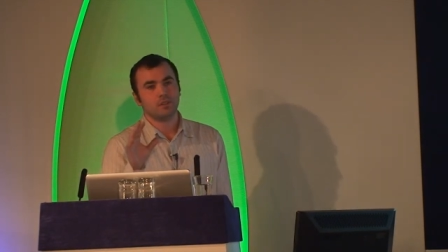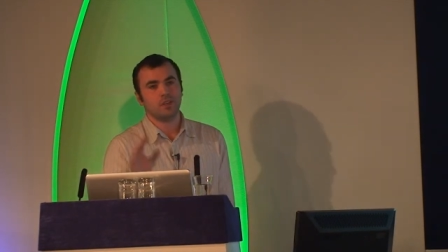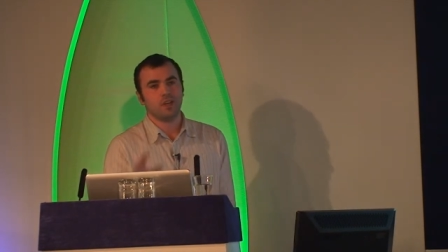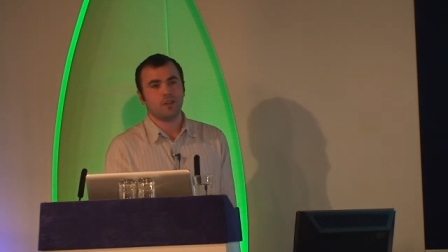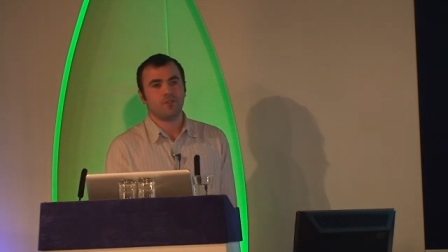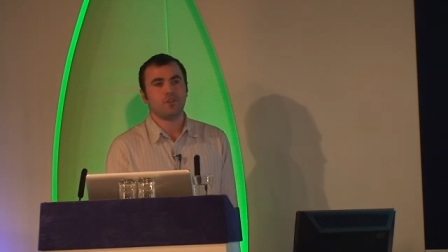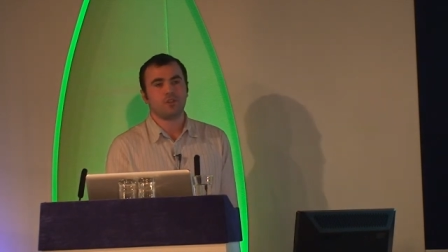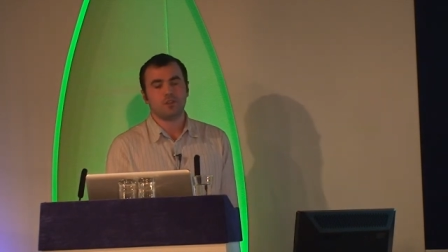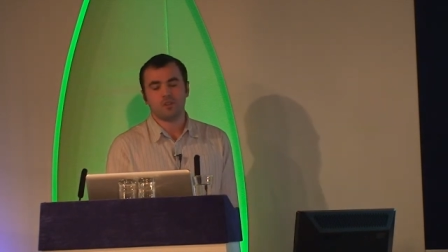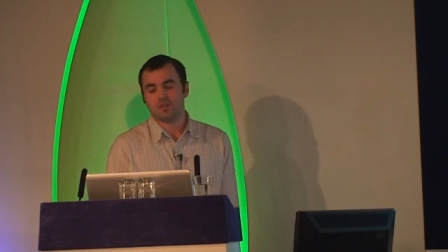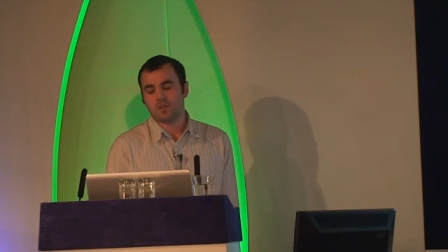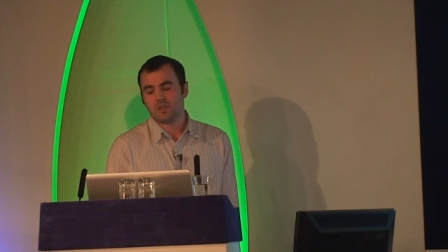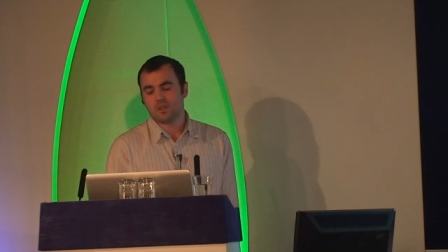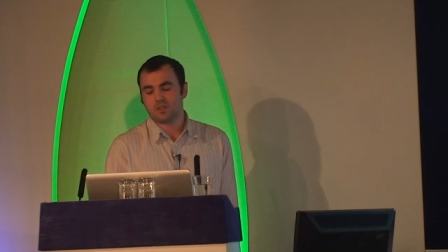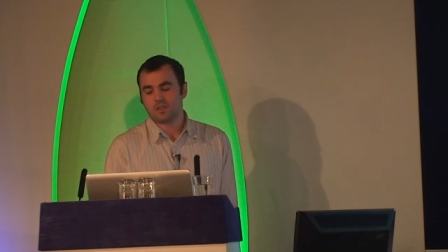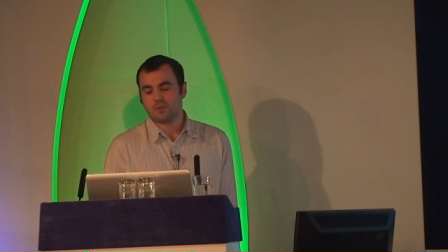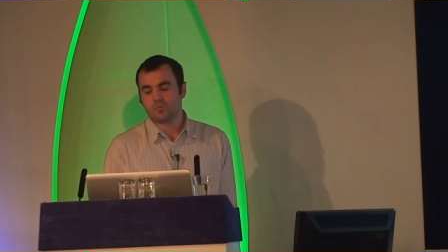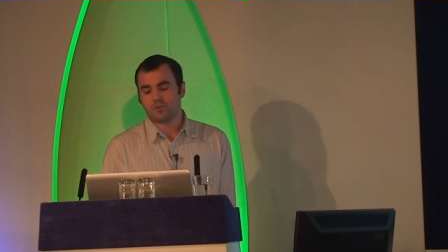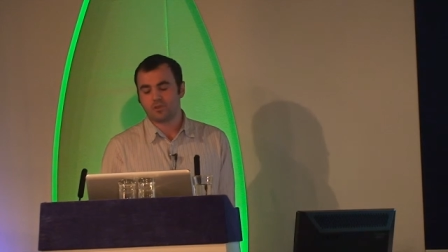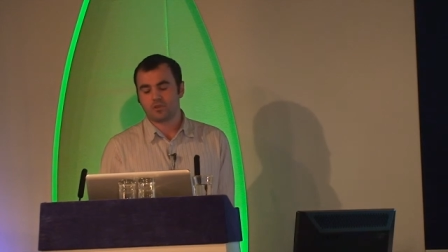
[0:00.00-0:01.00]
if you do these
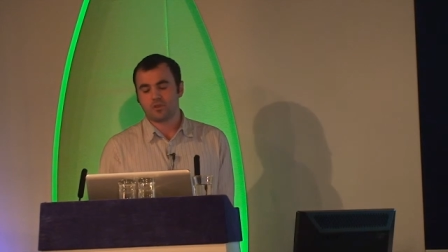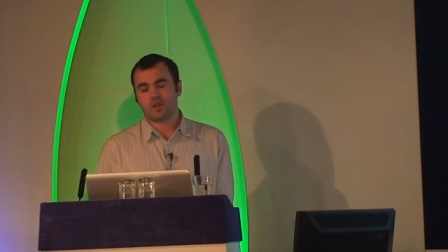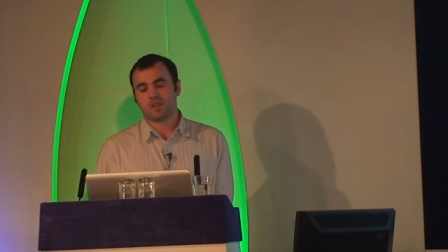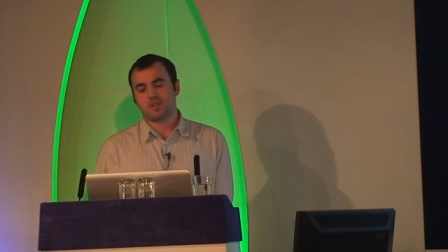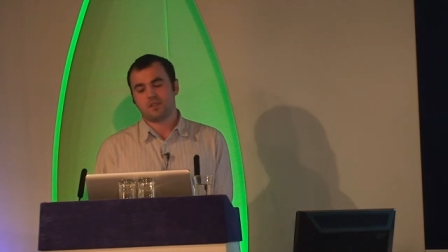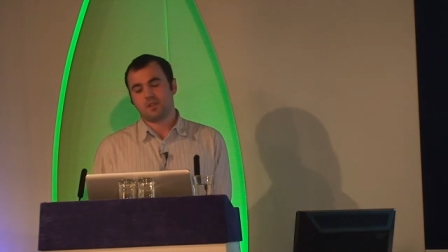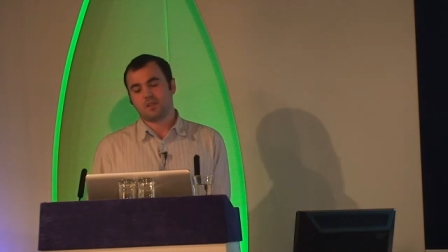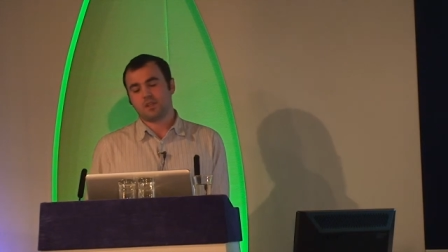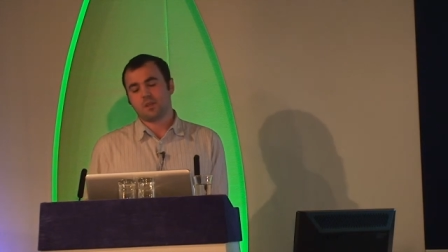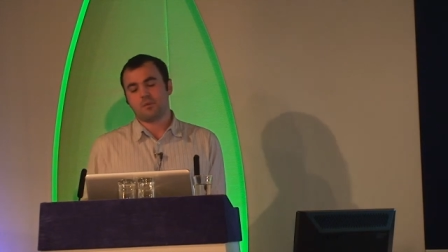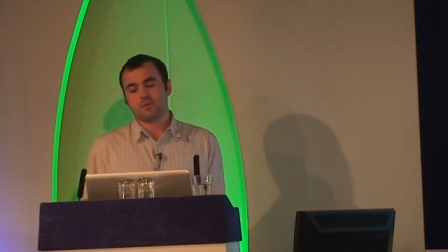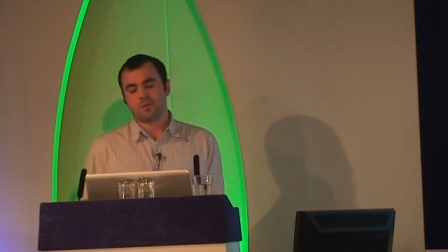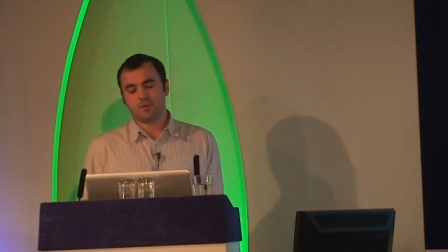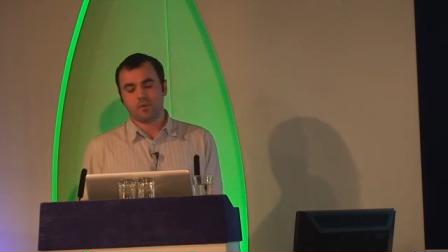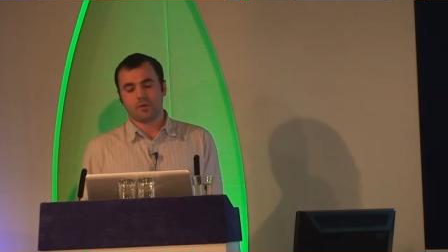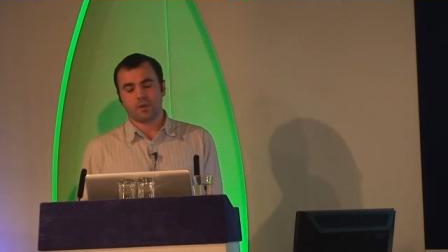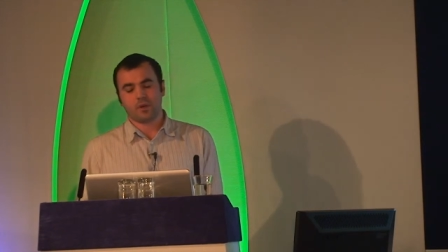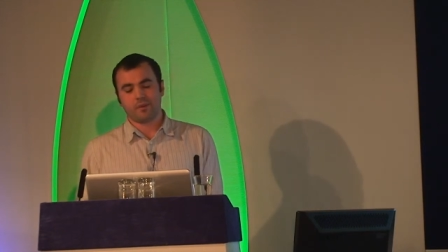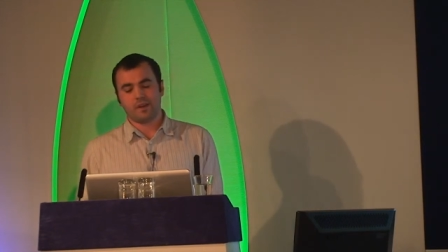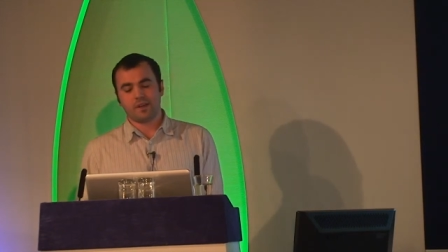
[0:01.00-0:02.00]
simple strategies that we're
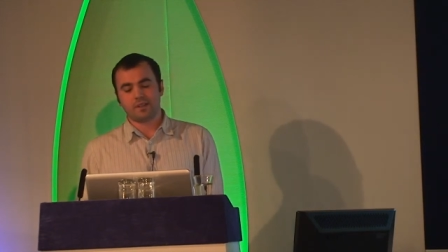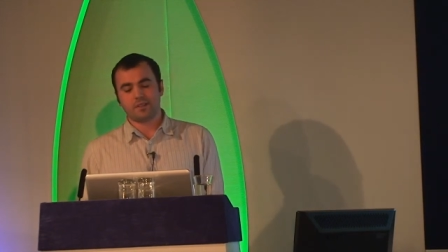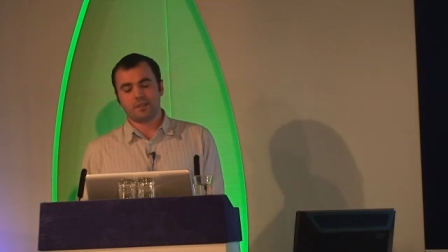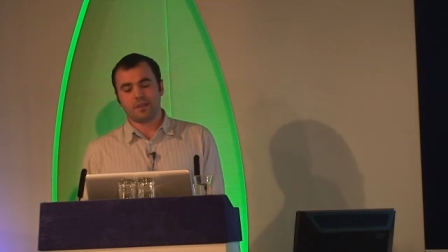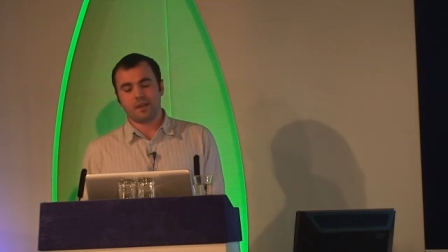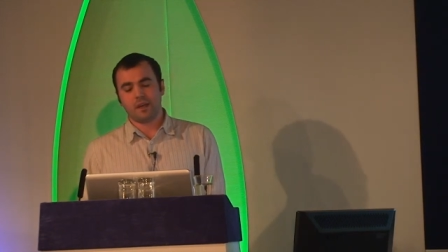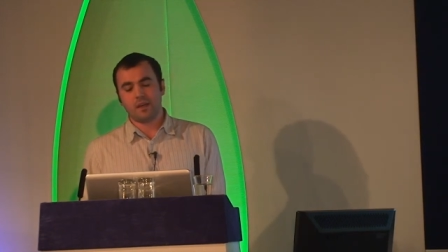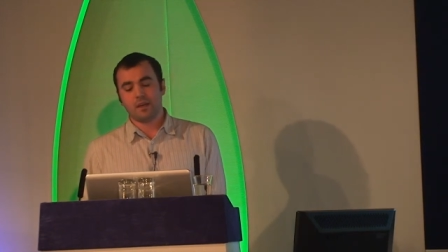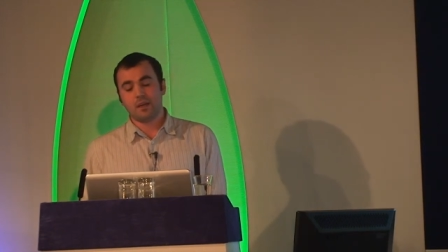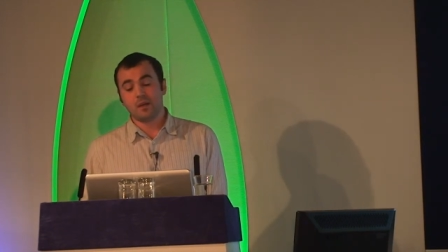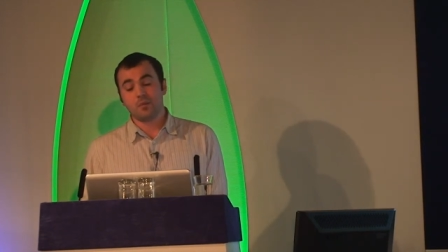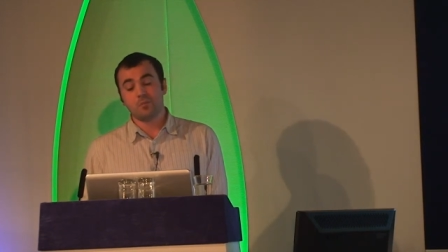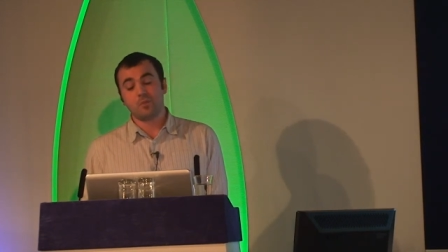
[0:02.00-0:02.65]
talking about today,